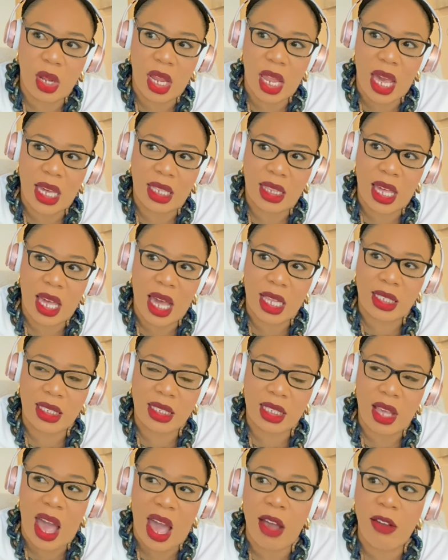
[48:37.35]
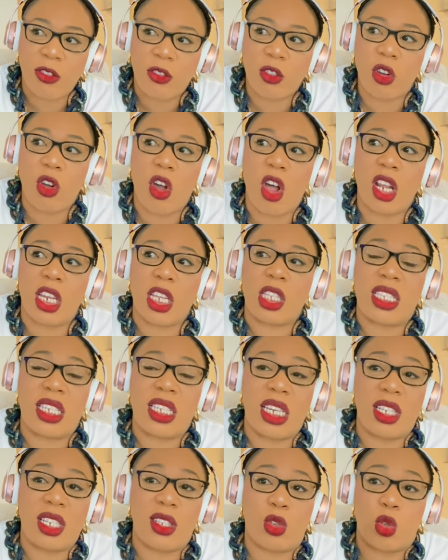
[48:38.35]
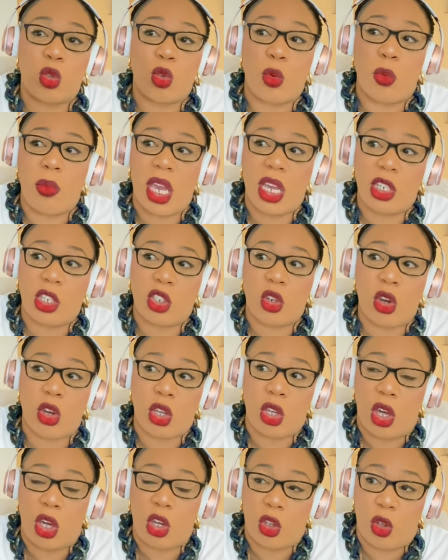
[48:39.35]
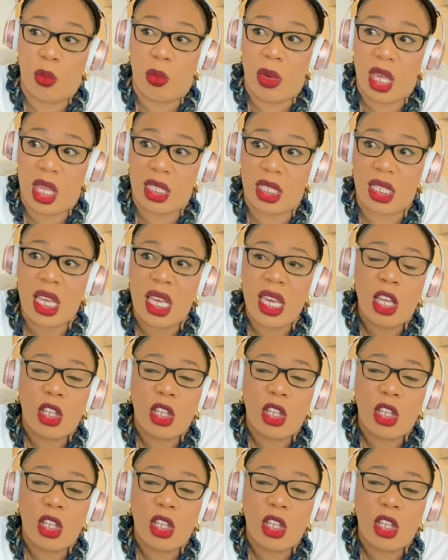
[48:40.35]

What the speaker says: like that? After all it did to make sure humans,